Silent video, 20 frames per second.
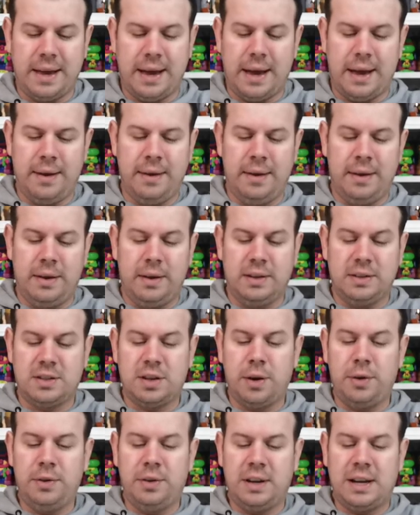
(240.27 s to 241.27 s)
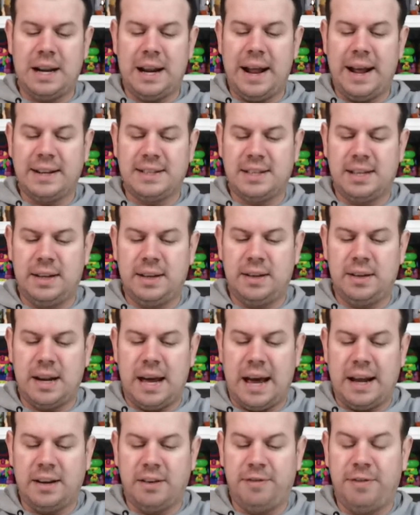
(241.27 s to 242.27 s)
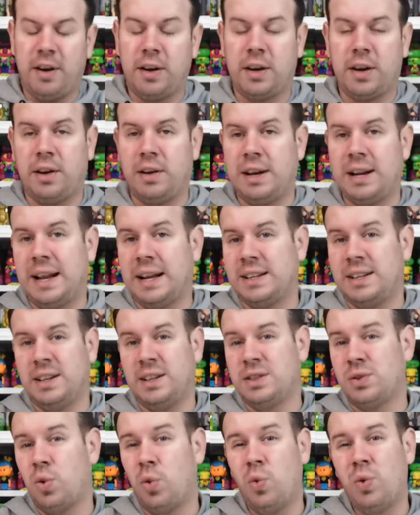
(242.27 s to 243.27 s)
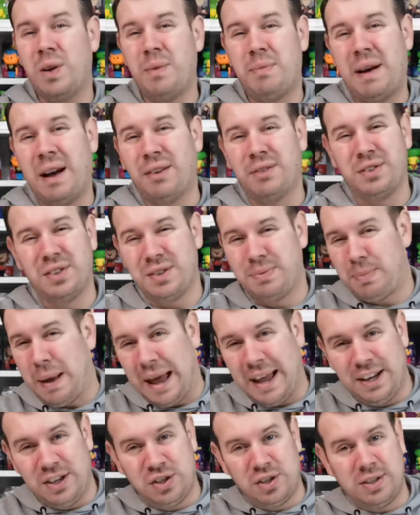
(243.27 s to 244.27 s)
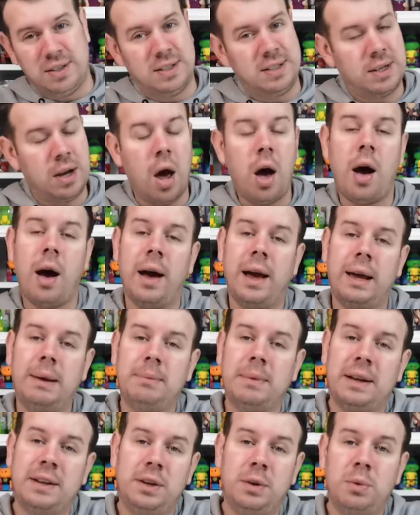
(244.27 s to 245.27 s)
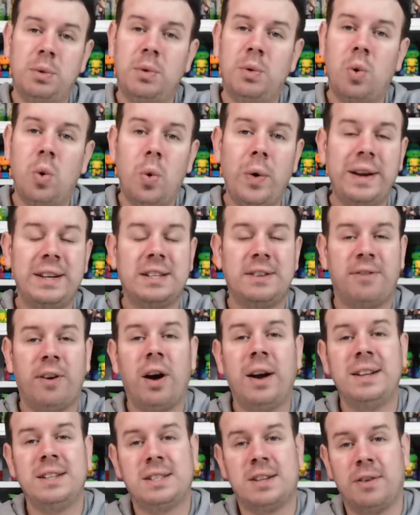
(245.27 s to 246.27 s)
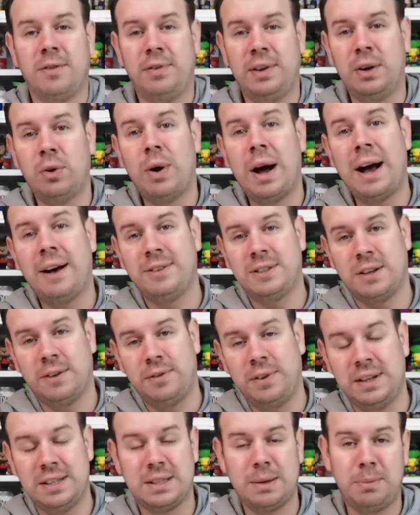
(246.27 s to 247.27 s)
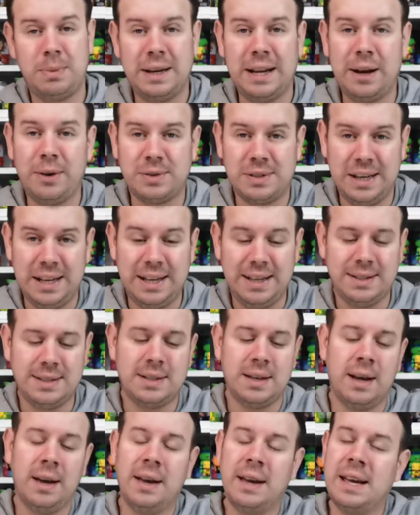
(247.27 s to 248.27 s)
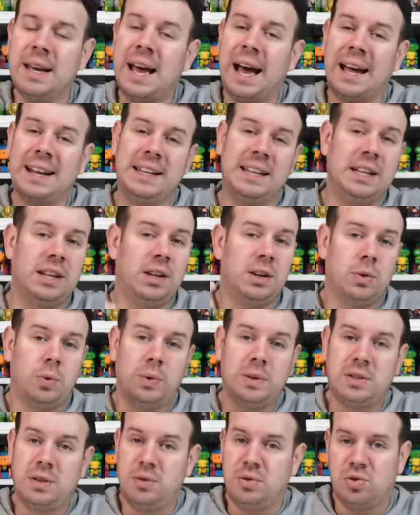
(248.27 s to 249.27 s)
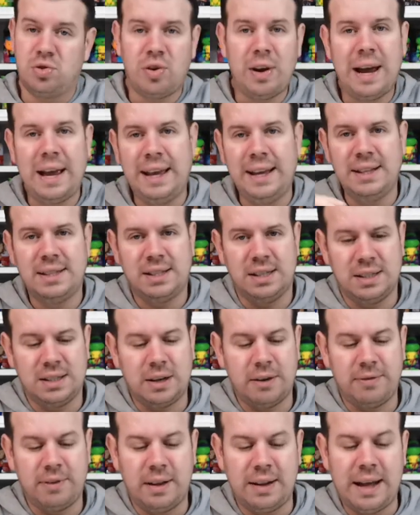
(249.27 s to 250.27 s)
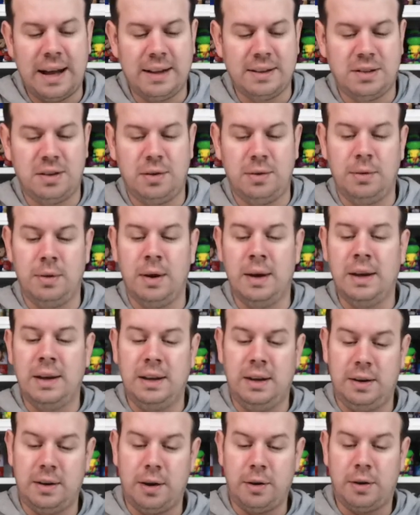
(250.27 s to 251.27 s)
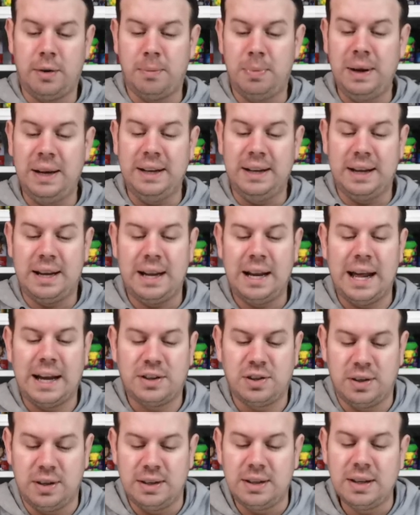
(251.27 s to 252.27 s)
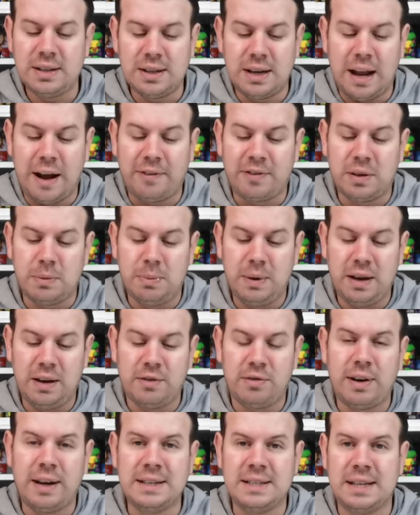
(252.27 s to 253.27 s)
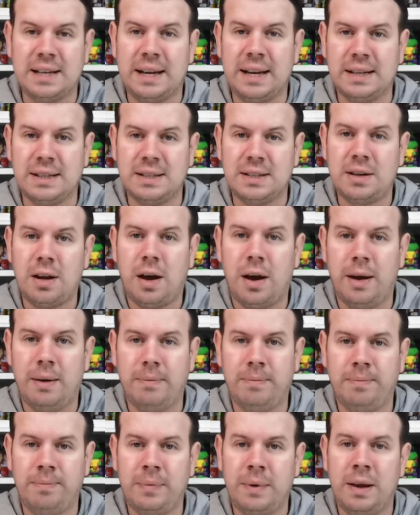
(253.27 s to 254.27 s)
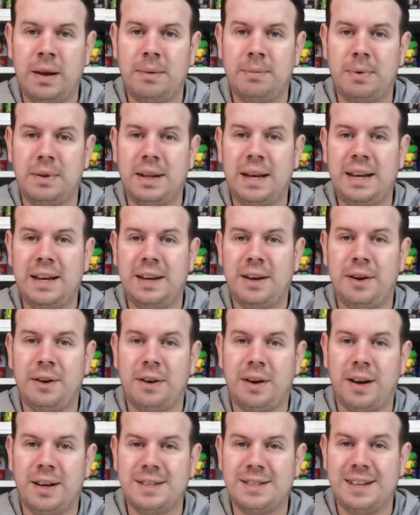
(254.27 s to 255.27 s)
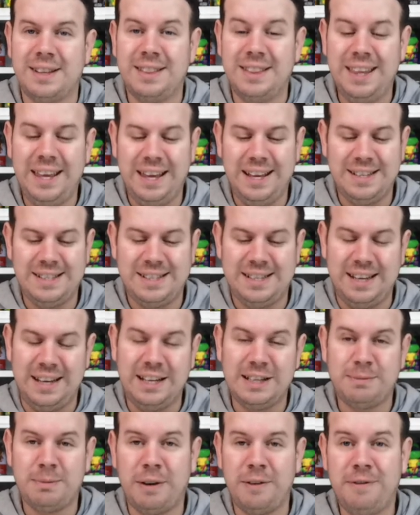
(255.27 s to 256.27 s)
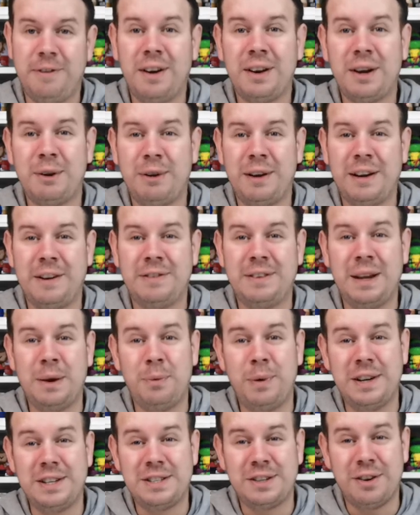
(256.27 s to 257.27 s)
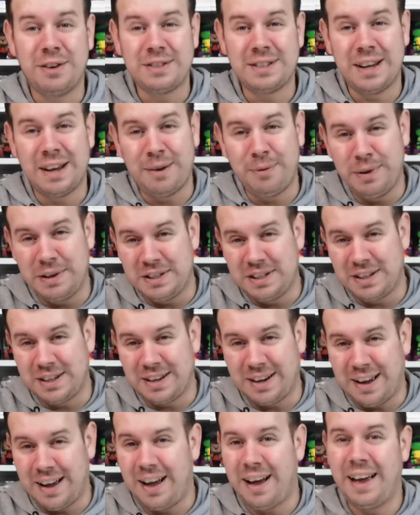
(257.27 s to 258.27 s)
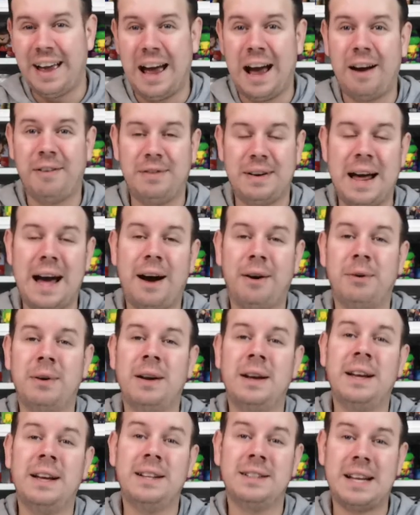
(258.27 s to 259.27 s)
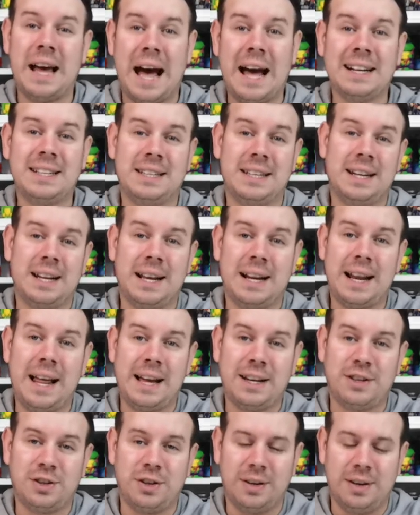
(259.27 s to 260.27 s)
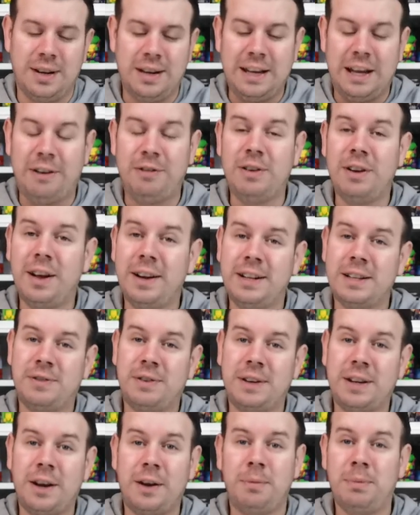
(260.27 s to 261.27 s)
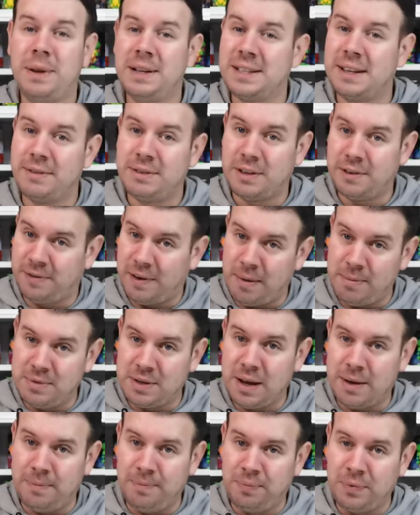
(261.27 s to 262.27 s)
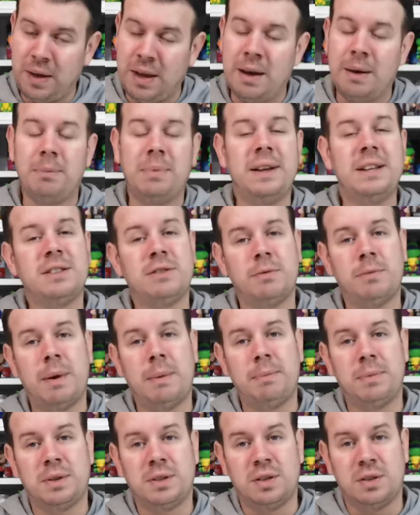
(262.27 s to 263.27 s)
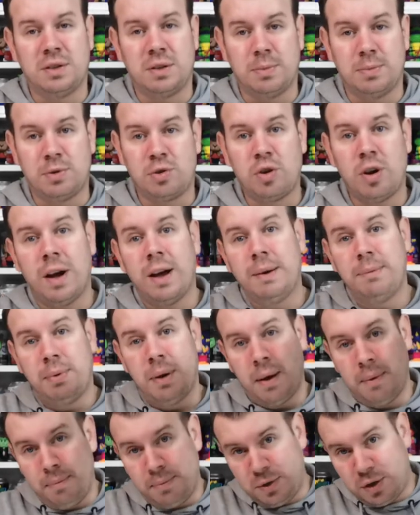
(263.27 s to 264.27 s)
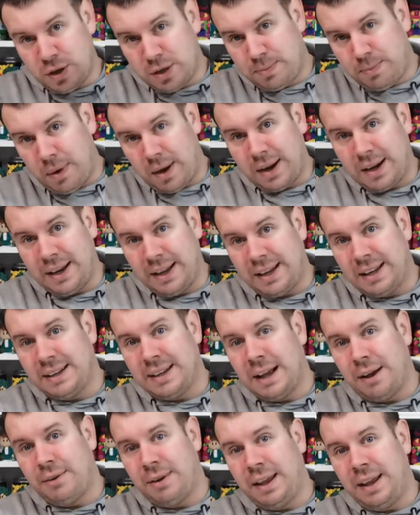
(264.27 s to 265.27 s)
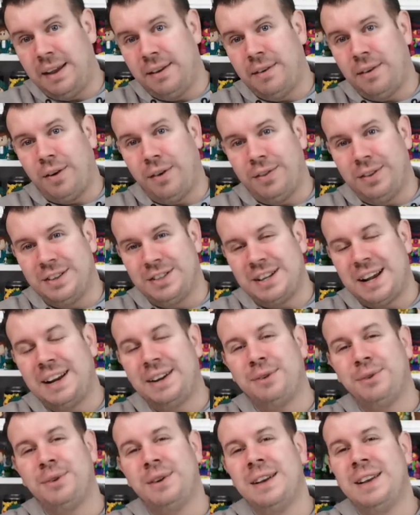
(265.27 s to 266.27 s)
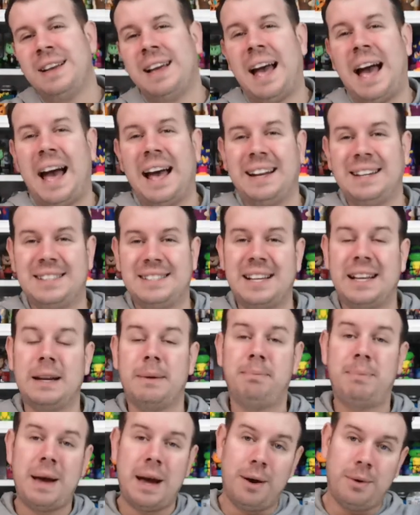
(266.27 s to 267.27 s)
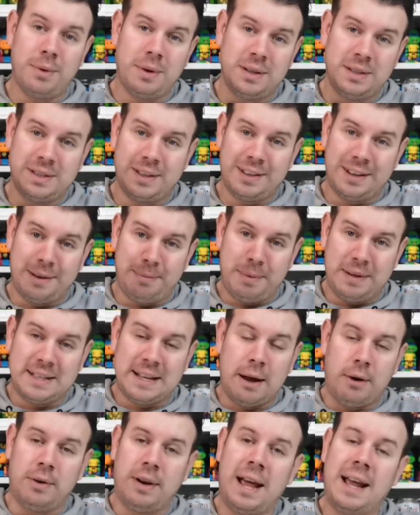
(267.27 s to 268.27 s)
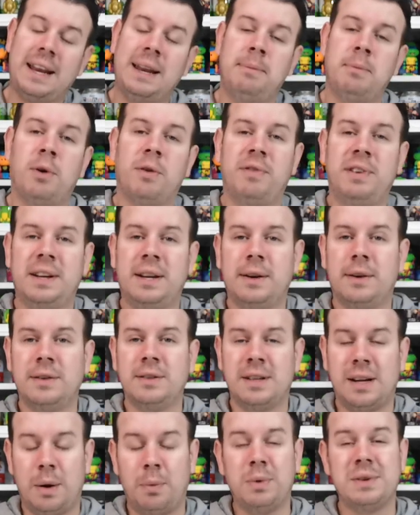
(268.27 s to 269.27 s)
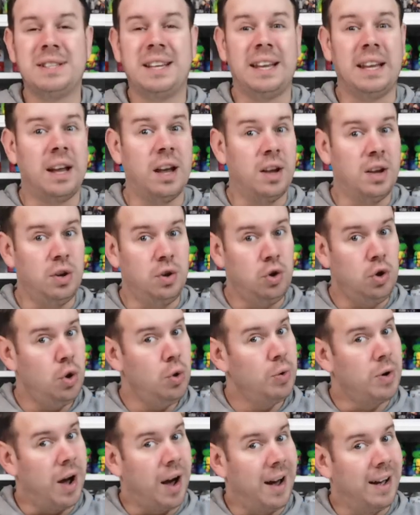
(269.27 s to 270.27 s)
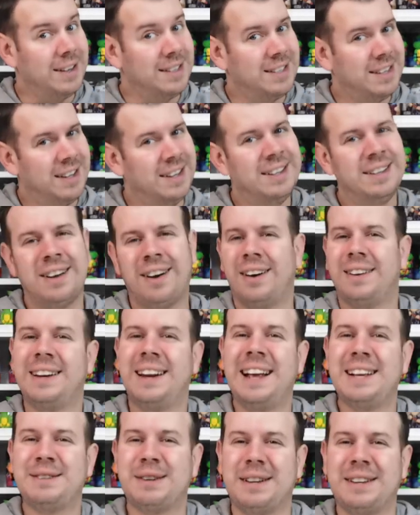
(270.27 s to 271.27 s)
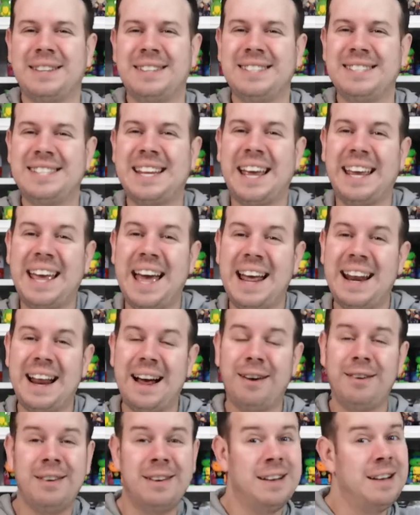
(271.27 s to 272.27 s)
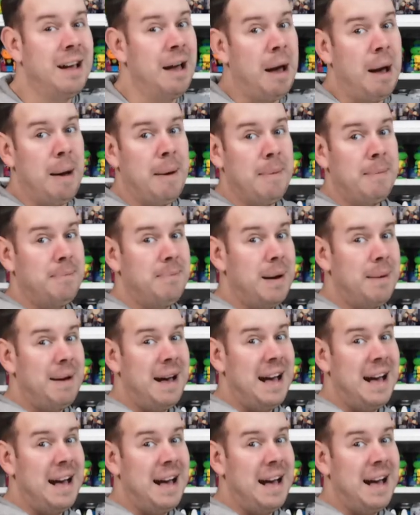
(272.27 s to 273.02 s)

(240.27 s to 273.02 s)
there soda collecting and Funko collecting is all about just patience, time, and you will always find something or have something somebody else needs. And then you can always do trades and stuff like that to, you know, complete the collection. It doesn't have to be a race against time. But there you go, guys. So this is my Funko NFT Witch Doctor, which I have now to add to the collection. If you like this video, please give us a thumbs up. Please remember to subscribe just by clicking down here on the channel and set the bell so you don't miss out on any more videos and we'll see you guys on the next one. Take care now. Bye